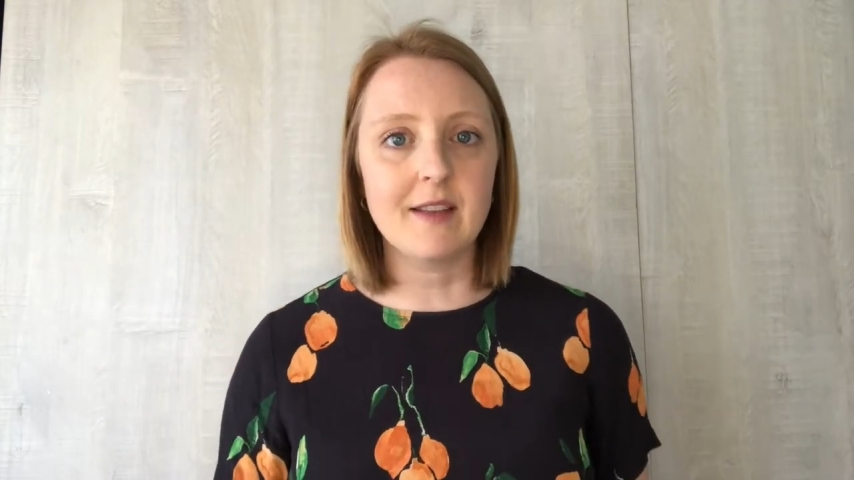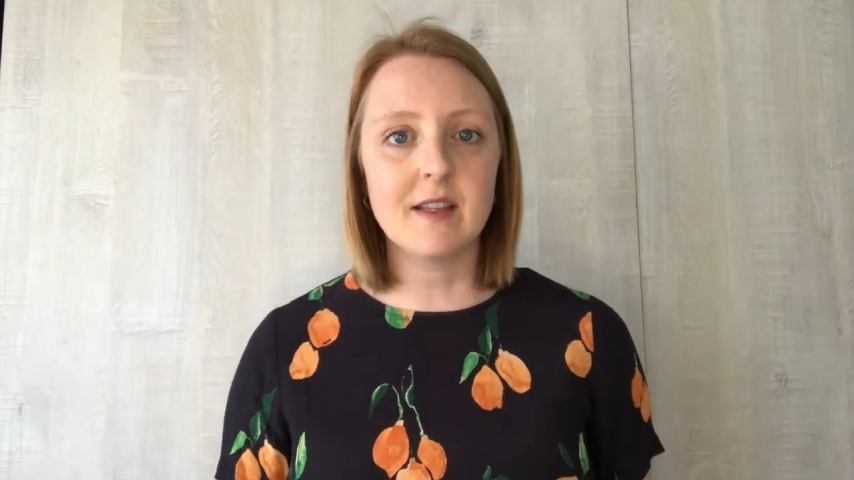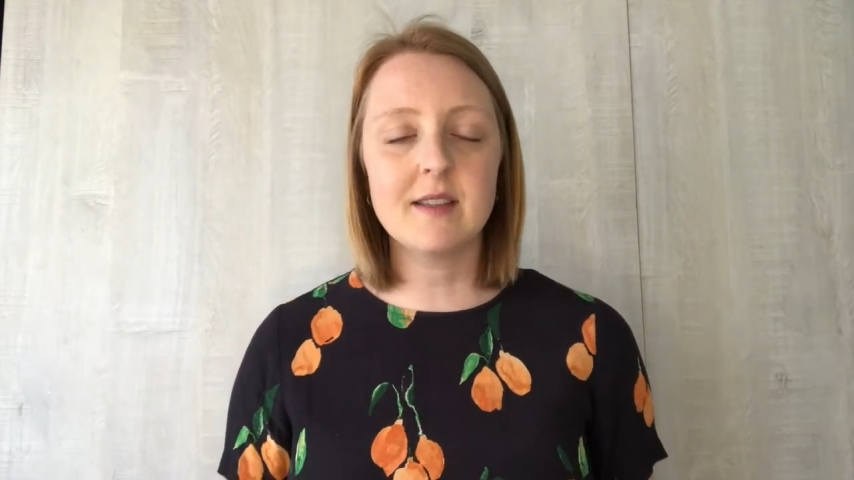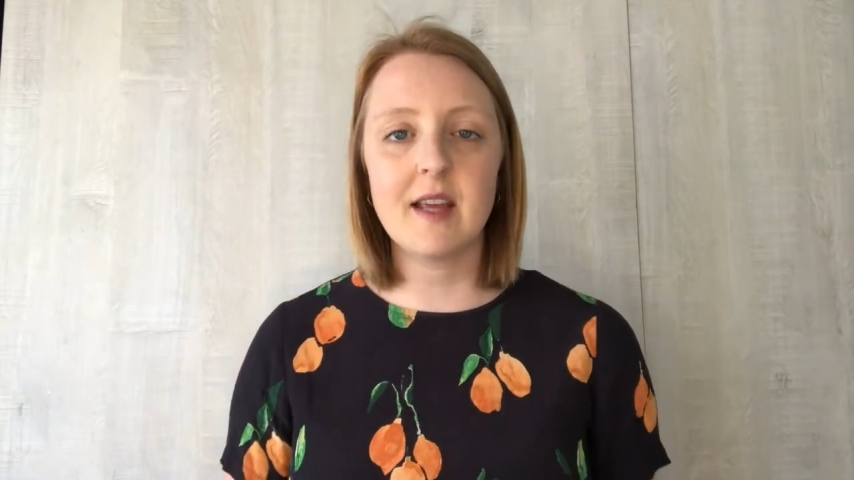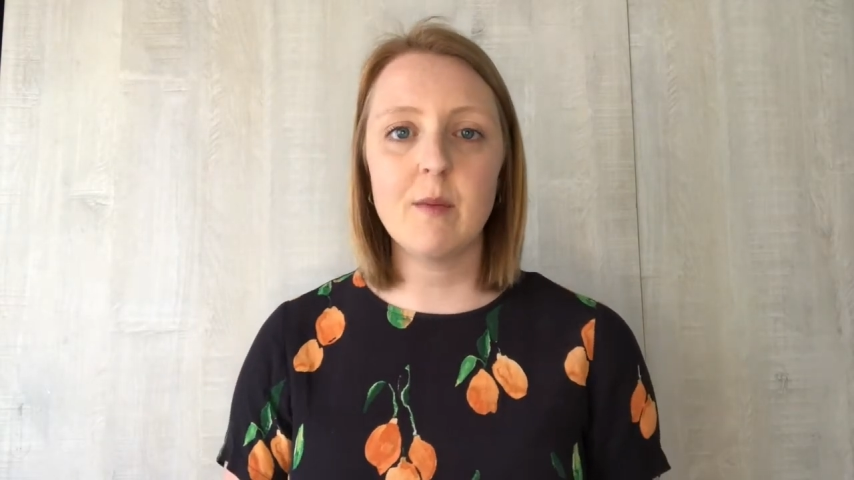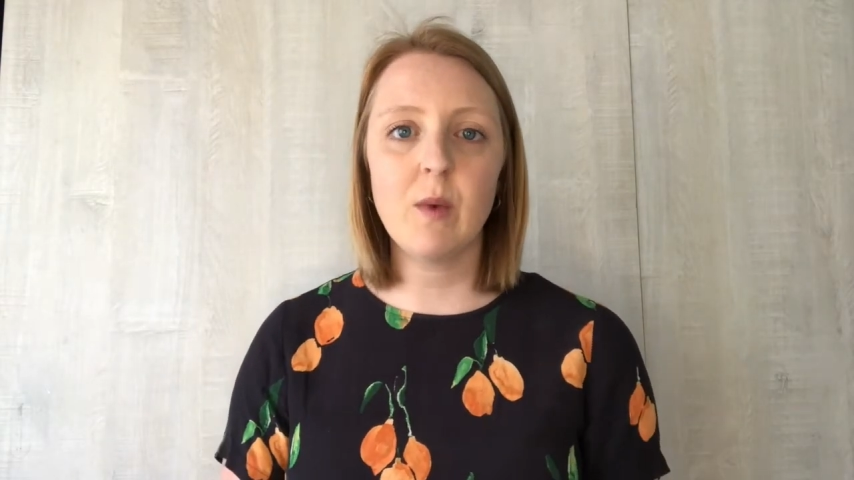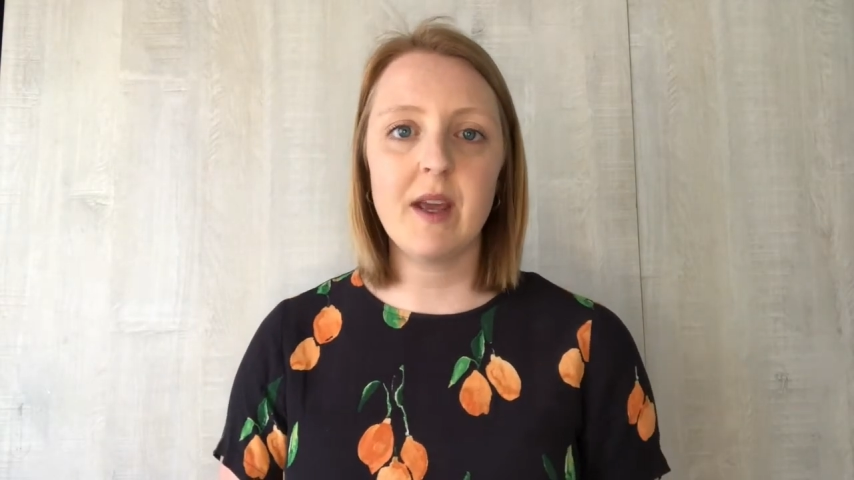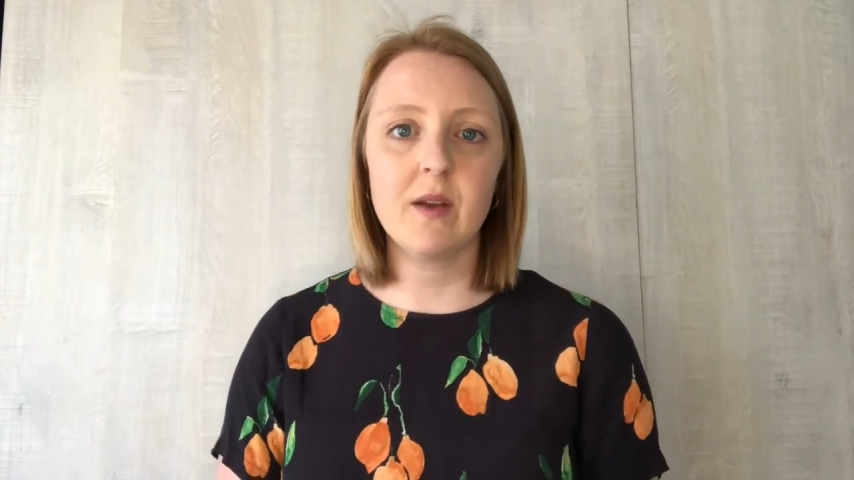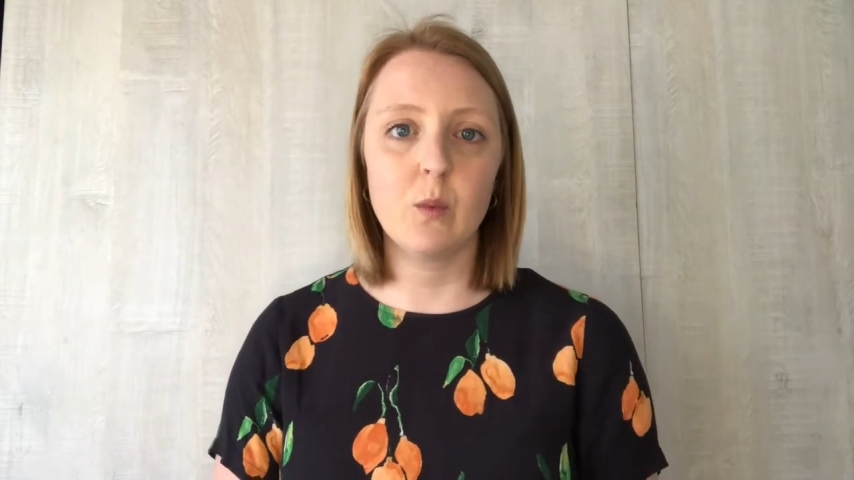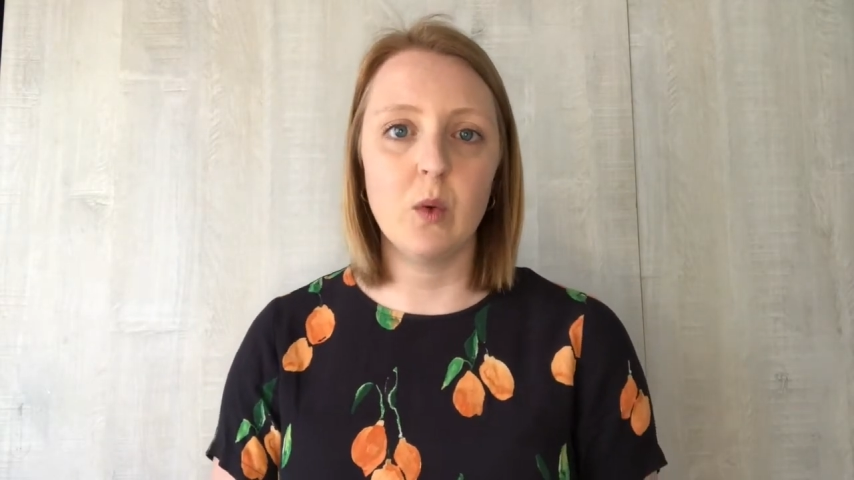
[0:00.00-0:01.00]
the same way
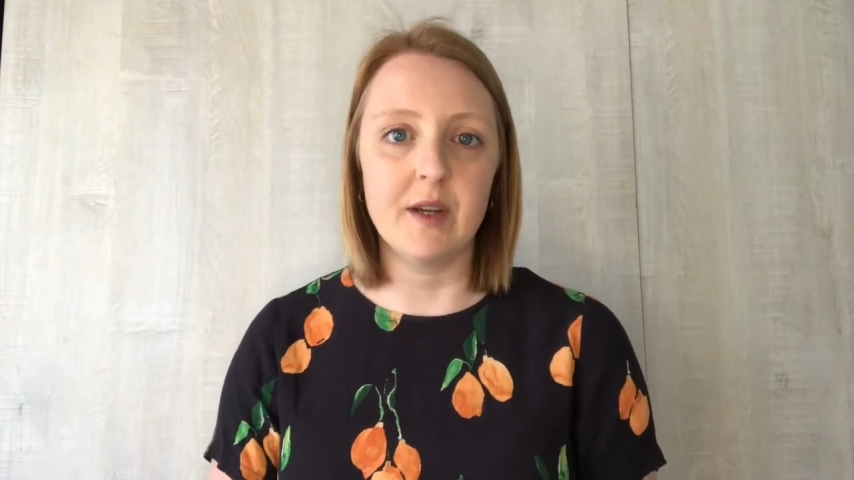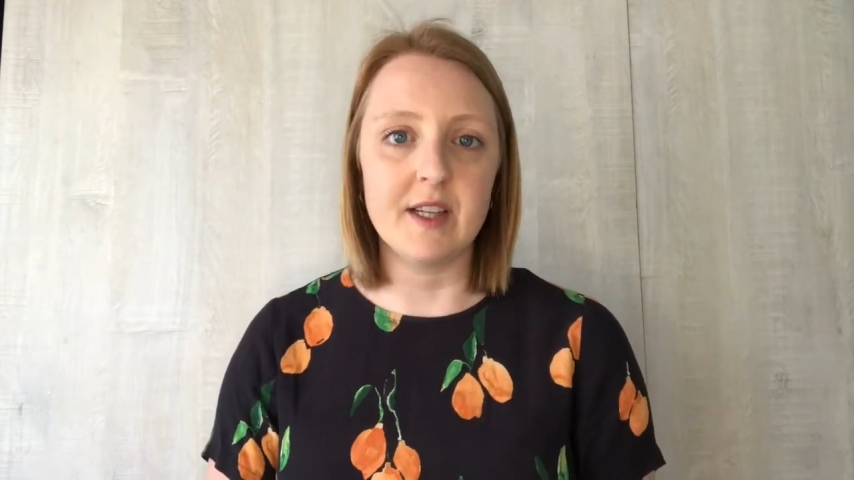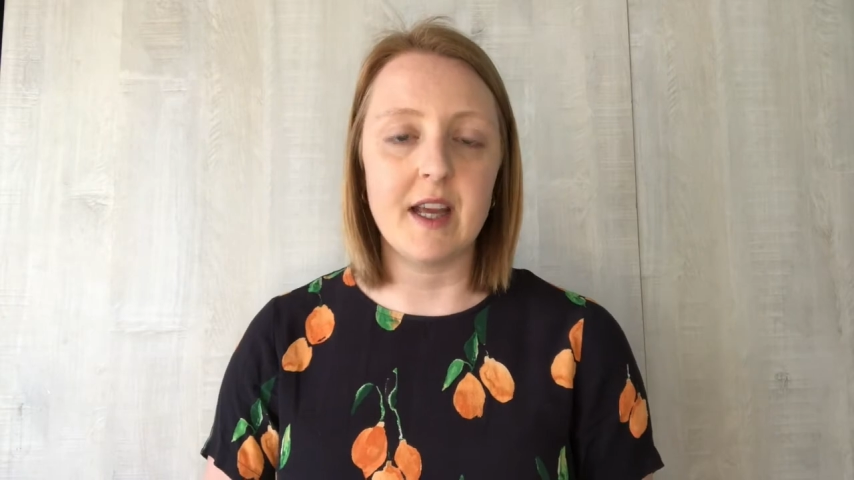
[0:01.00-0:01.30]
it would